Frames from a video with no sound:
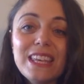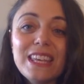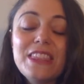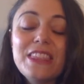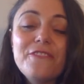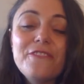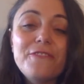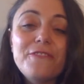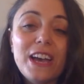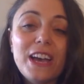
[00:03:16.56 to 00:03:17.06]

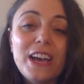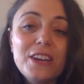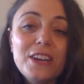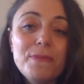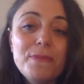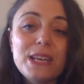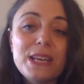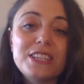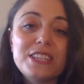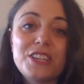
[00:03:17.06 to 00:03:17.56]
The final
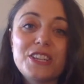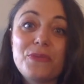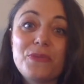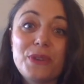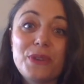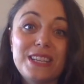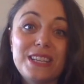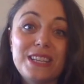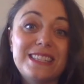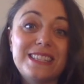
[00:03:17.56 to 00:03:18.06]
message I
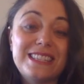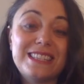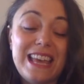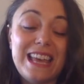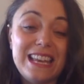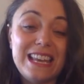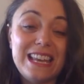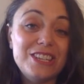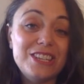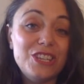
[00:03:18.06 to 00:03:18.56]
want to
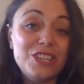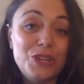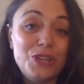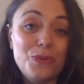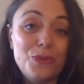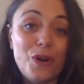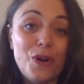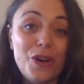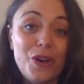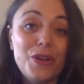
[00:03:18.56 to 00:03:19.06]
send to
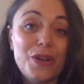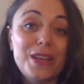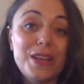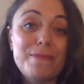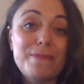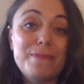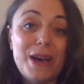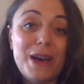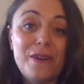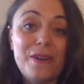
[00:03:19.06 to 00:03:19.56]
you all
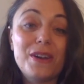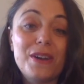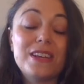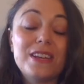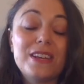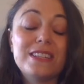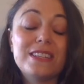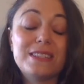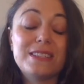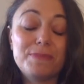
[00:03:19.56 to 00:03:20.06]
about
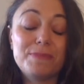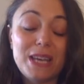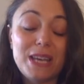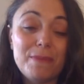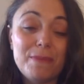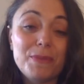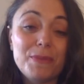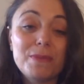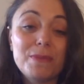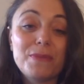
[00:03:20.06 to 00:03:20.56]

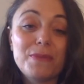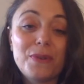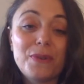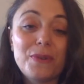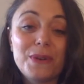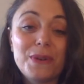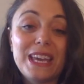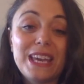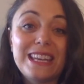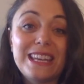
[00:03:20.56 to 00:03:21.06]
September,
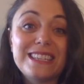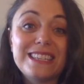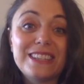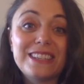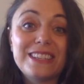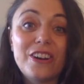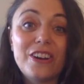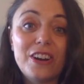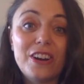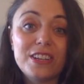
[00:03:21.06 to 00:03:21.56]
before we get into
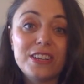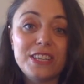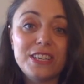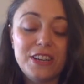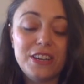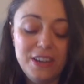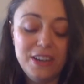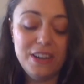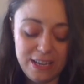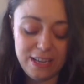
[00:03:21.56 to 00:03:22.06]
the cards
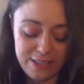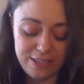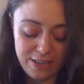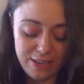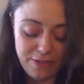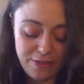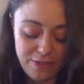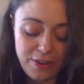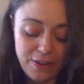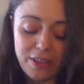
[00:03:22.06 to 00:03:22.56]
here as
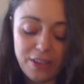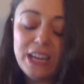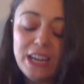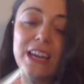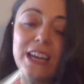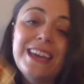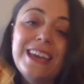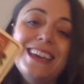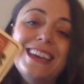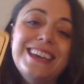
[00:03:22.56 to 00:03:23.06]
they're
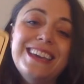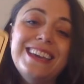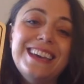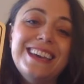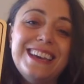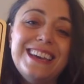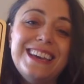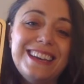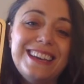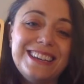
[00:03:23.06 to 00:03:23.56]
falling.
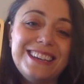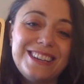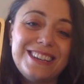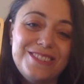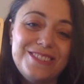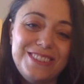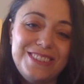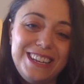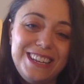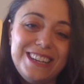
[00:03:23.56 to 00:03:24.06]

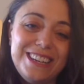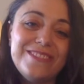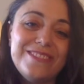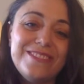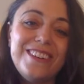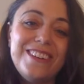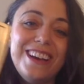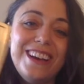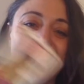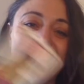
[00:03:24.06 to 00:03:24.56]
Queen of
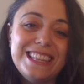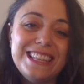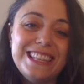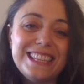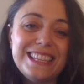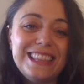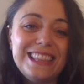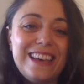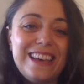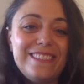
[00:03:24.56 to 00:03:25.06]

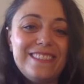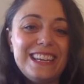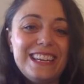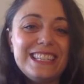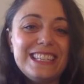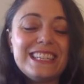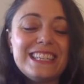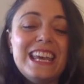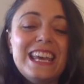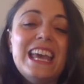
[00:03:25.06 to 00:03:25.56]
Wands, love
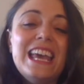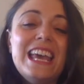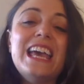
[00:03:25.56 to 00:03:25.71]
it.